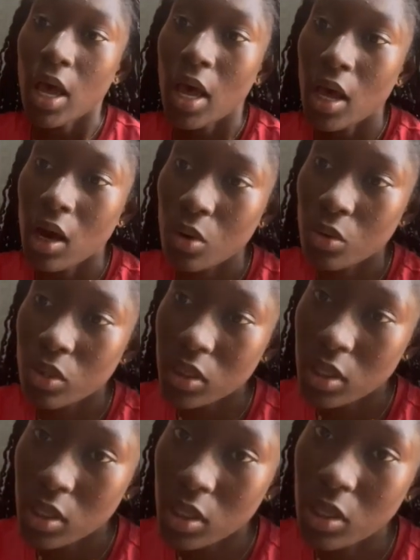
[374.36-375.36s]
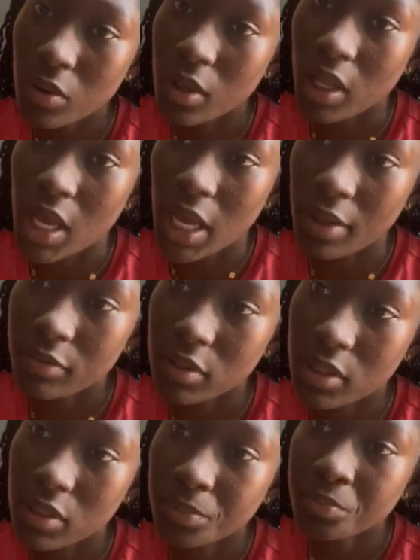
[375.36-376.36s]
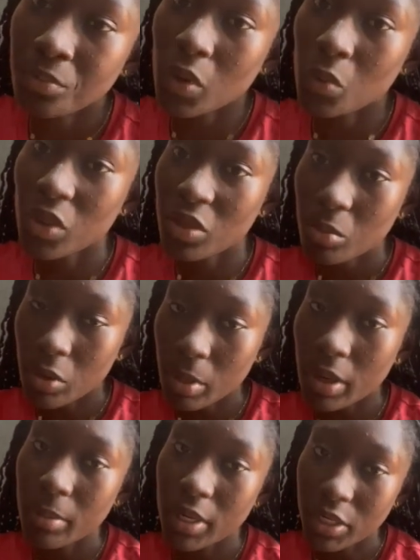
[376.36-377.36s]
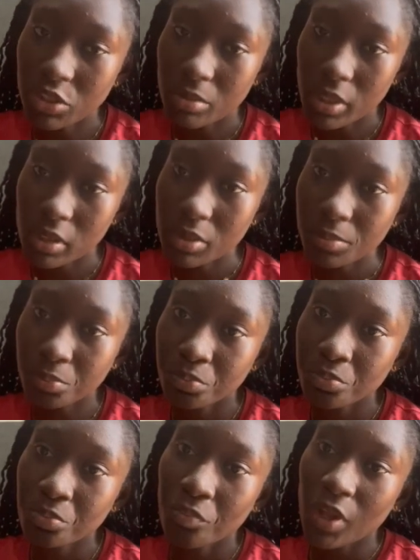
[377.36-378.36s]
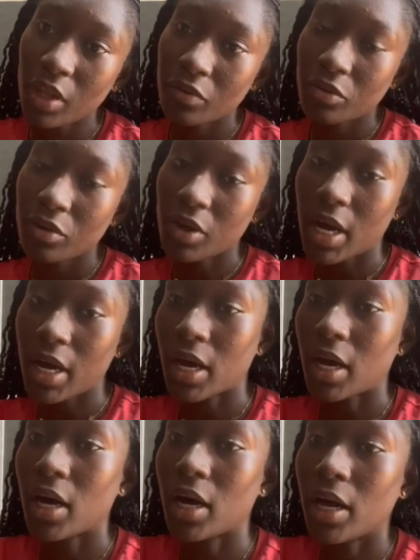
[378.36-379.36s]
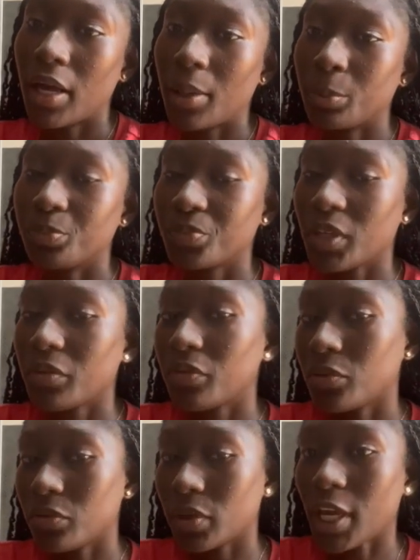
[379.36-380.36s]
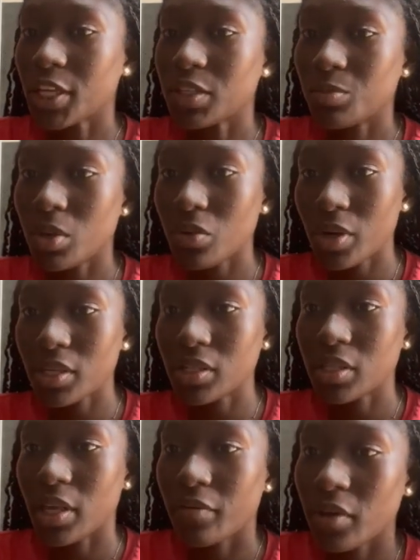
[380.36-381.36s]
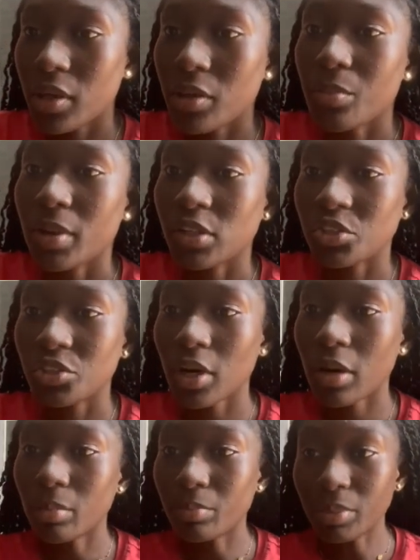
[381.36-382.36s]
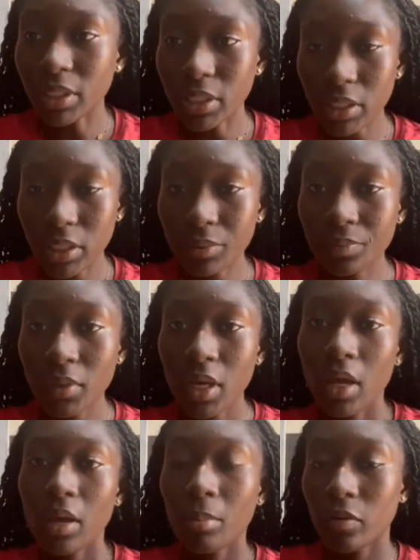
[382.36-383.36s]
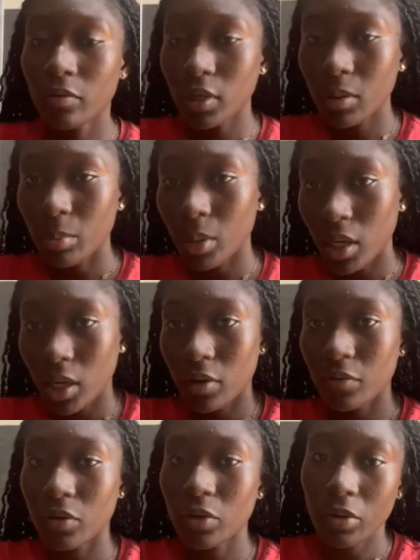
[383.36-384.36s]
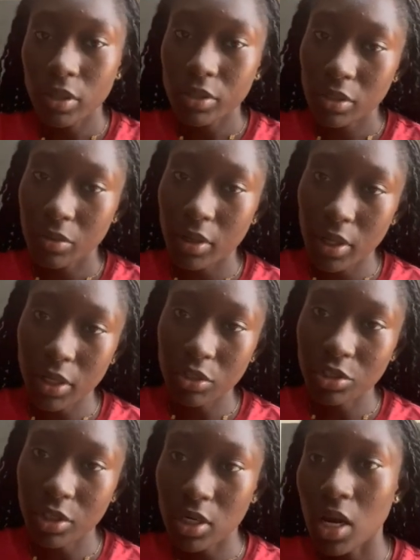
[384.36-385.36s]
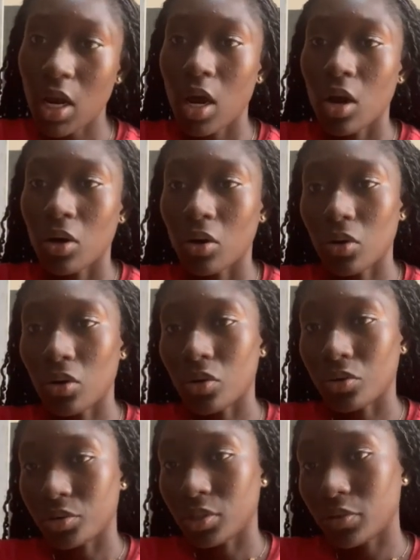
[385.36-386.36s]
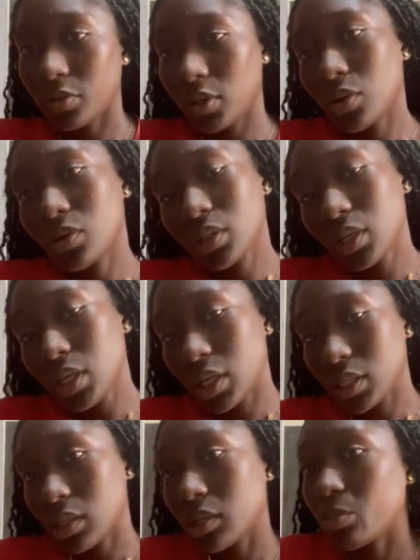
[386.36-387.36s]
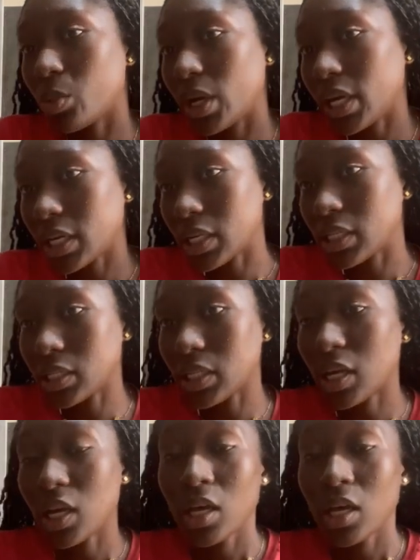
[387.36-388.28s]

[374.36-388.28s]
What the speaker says: healthy lives with proper management. If you've experienced heavy menstrual bleeding, pelvic pain, frequent urination, or difficulty getting pregnant,